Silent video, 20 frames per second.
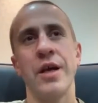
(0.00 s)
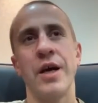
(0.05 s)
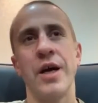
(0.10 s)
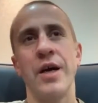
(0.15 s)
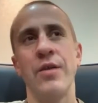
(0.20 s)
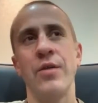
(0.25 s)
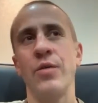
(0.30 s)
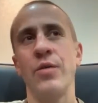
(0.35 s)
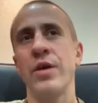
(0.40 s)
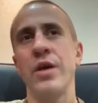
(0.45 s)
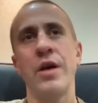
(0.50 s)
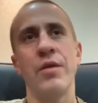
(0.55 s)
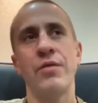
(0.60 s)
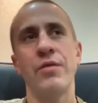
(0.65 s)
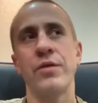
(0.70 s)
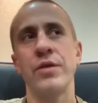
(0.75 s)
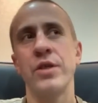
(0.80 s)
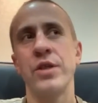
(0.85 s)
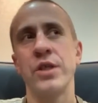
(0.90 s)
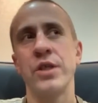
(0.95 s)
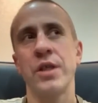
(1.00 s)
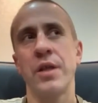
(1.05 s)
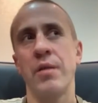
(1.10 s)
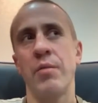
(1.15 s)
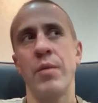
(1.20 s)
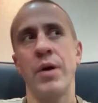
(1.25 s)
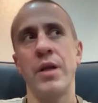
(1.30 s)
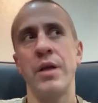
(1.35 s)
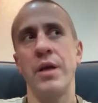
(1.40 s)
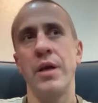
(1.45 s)
I don't care for digital
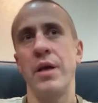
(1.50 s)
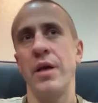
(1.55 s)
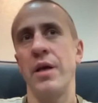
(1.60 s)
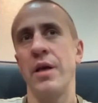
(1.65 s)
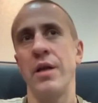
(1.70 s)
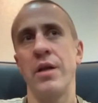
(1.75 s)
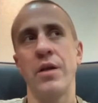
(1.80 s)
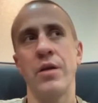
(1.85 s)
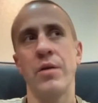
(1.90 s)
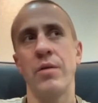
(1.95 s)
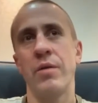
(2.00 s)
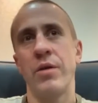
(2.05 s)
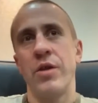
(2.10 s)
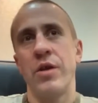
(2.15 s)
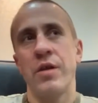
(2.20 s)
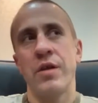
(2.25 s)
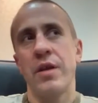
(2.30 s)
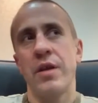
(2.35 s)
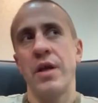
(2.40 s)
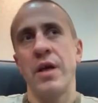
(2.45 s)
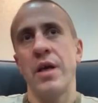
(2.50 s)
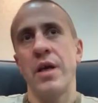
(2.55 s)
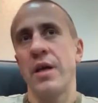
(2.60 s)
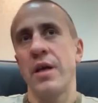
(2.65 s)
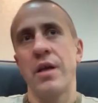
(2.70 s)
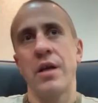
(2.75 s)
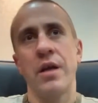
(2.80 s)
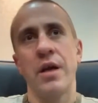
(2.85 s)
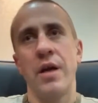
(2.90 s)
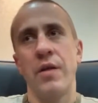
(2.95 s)
money, just like,
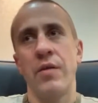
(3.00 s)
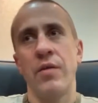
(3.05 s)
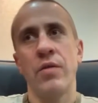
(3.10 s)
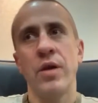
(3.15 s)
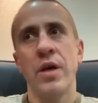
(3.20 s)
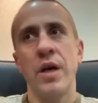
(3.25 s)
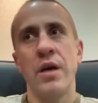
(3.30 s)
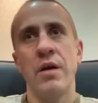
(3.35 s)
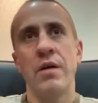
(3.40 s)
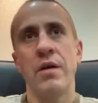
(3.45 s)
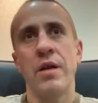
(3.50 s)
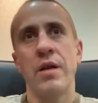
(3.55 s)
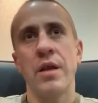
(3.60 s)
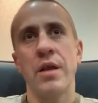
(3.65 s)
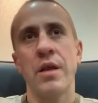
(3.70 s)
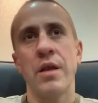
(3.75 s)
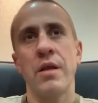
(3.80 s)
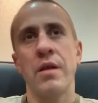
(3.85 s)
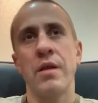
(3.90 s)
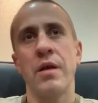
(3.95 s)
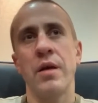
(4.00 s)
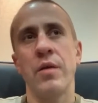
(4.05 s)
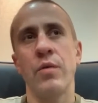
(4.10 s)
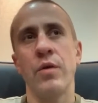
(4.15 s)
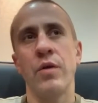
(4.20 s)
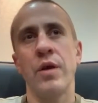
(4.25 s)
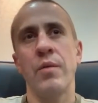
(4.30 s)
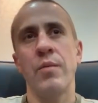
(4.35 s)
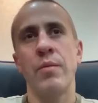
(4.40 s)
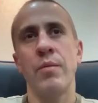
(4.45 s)
I don't care. This is not
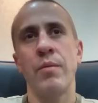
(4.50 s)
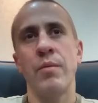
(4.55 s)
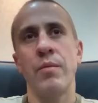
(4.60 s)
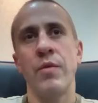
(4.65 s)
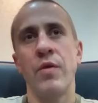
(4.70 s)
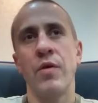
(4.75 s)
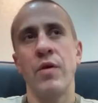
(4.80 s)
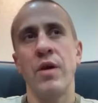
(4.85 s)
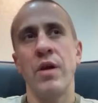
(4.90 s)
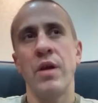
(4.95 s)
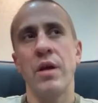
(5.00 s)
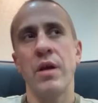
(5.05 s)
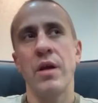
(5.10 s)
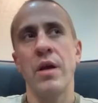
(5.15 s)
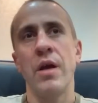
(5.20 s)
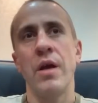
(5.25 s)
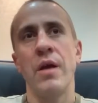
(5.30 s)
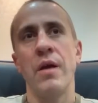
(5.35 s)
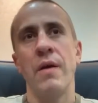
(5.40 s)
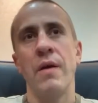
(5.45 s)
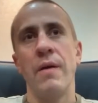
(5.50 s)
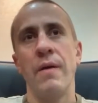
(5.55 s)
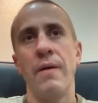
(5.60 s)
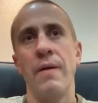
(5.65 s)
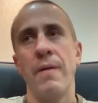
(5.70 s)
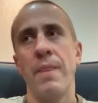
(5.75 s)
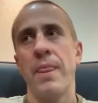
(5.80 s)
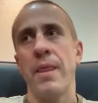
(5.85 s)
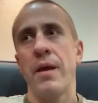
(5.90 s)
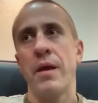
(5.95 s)
what I'm doing.
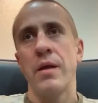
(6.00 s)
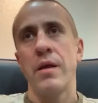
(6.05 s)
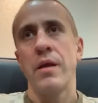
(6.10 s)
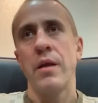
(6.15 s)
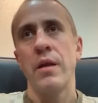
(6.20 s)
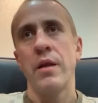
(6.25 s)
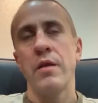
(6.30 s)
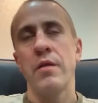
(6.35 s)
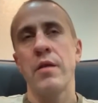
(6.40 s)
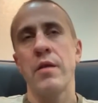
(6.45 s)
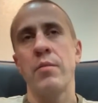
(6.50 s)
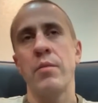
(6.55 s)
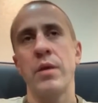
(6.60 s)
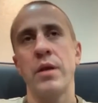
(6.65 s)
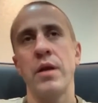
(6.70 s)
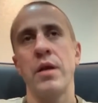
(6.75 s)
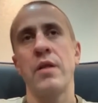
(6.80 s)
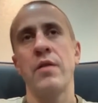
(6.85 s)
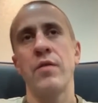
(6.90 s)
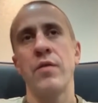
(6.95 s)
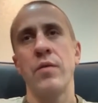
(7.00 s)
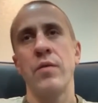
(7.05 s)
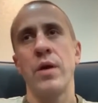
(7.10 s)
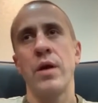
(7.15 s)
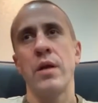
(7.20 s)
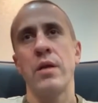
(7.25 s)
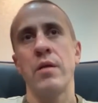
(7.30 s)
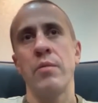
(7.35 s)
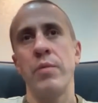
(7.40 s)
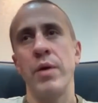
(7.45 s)
Let somebody else do
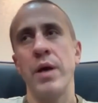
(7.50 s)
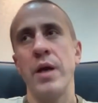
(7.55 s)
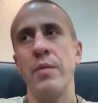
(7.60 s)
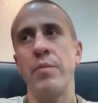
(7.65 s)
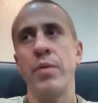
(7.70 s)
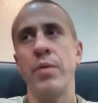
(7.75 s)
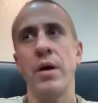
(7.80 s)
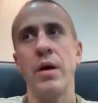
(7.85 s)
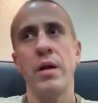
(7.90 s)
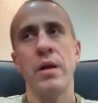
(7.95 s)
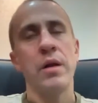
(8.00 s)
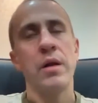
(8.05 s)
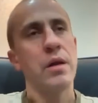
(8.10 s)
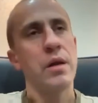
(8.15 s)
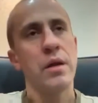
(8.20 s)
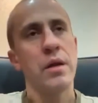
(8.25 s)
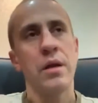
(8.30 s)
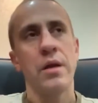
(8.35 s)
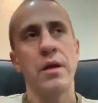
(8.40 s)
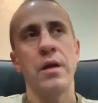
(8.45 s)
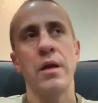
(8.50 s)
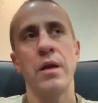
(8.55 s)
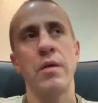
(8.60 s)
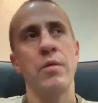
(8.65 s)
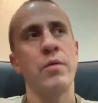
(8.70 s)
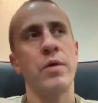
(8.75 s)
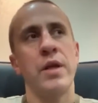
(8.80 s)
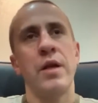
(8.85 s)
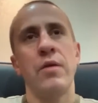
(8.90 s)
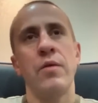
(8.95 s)
that. PayPal,
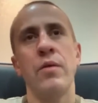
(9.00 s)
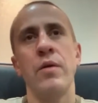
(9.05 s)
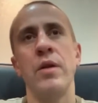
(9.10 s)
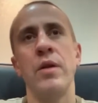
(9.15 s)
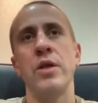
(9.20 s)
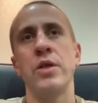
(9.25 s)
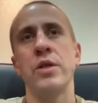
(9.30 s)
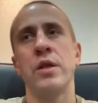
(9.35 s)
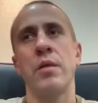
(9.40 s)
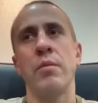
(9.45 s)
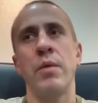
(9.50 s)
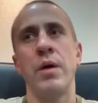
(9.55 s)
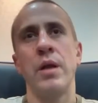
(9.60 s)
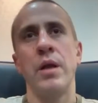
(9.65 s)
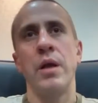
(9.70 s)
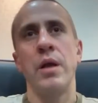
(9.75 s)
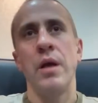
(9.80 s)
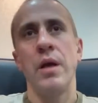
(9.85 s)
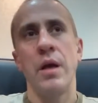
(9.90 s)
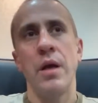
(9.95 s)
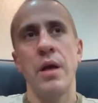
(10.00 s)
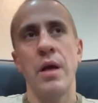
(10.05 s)
we're not doing digital money.